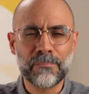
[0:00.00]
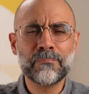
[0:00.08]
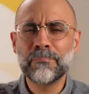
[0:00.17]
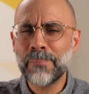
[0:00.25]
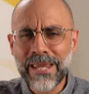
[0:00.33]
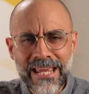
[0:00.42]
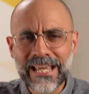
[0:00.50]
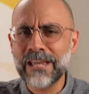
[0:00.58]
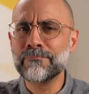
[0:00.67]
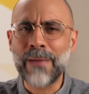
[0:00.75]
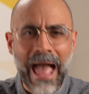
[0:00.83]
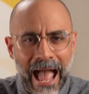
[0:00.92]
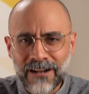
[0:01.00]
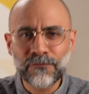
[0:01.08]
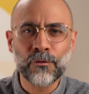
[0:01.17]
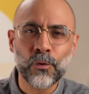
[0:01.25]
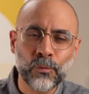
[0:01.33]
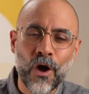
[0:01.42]
a big,
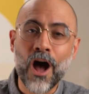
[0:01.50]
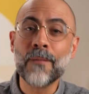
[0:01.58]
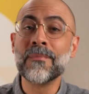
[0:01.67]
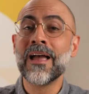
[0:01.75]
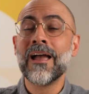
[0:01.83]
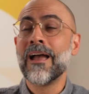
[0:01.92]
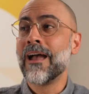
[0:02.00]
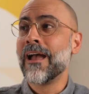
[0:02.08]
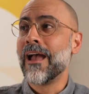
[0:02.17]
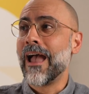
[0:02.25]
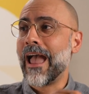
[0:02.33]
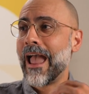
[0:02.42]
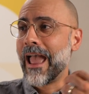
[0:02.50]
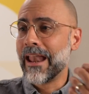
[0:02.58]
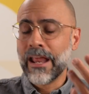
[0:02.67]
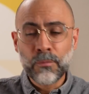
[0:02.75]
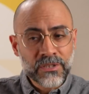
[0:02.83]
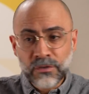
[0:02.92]
impactful rum, and
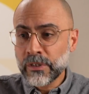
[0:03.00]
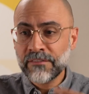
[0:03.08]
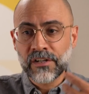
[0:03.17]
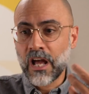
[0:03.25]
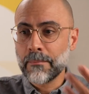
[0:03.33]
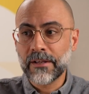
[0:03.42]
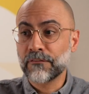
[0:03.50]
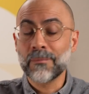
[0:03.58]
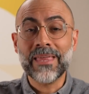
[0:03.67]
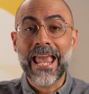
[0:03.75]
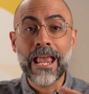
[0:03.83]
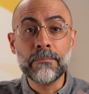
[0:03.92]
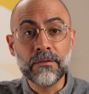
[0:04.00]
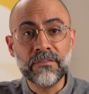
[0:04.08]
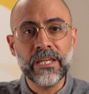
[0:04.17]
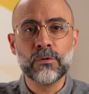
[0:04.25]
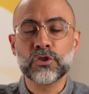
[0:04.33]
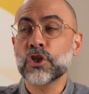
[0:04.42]
it wasn't even coming from the ABV,
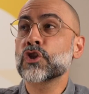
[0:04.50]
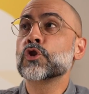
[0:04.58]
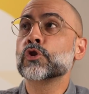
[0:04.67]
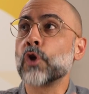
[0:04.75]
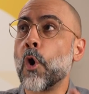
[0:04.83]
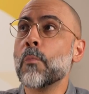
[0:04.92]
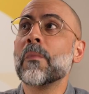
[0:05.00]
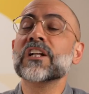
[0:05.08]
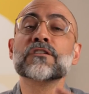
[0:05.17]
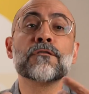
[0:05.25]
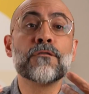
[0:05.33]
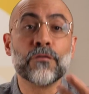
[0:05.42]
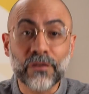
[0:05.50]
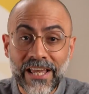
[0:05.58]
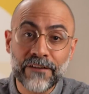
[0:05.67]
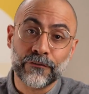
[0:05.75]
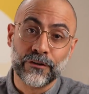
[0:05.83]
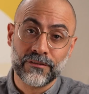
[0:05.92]
it was just so much
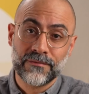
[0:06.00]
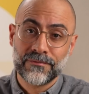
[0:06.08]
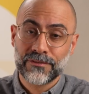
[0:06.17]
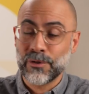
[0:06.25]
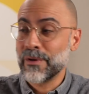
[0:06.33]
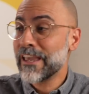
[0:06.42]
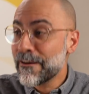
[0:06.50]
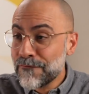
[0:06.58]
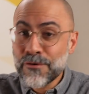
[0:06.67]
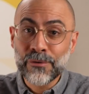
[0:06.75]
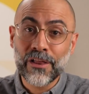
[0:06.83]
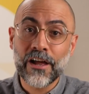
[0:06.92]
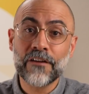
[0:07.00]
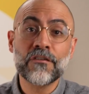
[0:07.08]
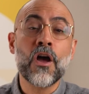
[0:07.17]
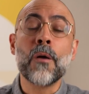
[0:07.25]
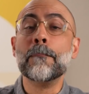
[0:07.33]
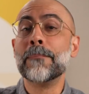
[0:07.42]
flavor. So if you love
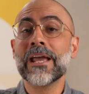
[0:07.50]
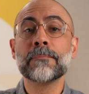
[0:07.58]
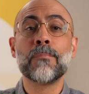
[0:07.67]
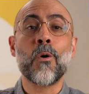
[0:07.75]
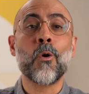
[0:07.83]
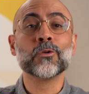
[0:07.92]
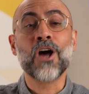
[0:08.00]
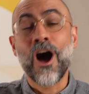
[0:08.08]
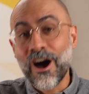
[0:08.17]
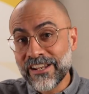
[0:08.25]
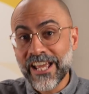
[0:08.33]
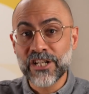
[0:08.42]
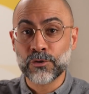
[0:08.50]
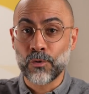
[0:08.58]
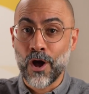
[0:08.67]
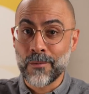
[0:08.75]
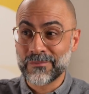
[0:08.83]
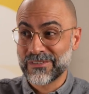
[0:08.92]
big, bold, unaged
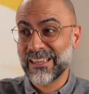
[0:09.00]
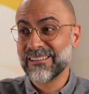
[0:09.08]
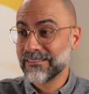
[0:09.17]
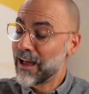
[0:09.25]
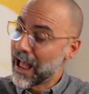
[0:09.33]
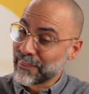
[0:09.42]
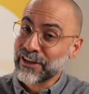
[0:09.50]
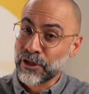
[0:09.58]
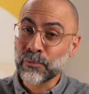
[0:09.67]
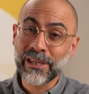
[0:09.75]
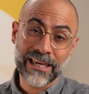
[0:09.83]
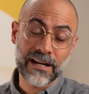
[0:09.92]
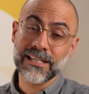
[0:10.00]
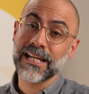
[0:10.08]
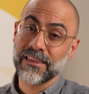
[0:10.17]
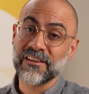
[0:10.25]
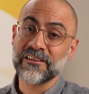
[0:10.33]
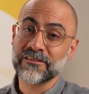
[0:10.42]
rums, then I think you're really gonna
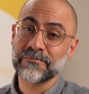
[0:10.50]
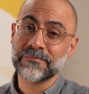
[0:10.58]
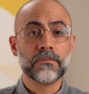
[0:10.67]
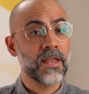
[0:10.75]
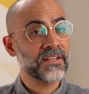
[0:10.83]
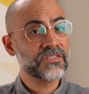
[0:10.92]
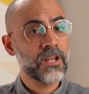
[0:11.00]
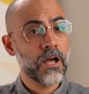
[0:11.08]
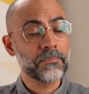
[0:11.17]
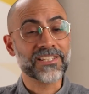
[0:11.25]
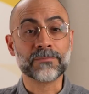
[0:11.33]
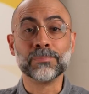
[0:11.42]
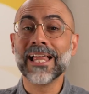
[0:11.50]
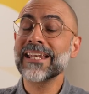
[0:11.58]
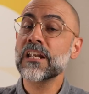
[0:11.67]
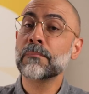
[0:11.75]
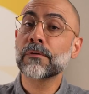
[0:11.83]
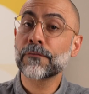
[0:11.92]
dig this. Next up is blend
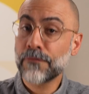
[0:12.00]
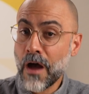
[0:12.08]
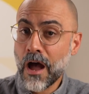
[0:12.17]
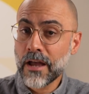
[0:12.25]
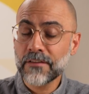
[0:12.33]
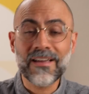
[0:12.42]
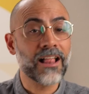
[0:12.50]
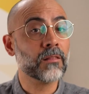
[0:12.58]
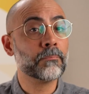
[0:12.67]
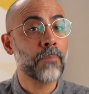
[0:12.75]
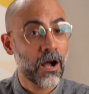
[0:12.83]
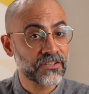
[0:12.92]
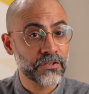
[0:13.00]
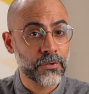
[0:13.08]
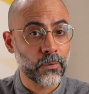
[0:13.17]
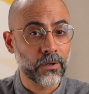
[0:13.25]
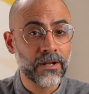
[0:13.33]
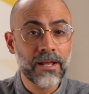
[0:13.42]
number 5, El Boxeador.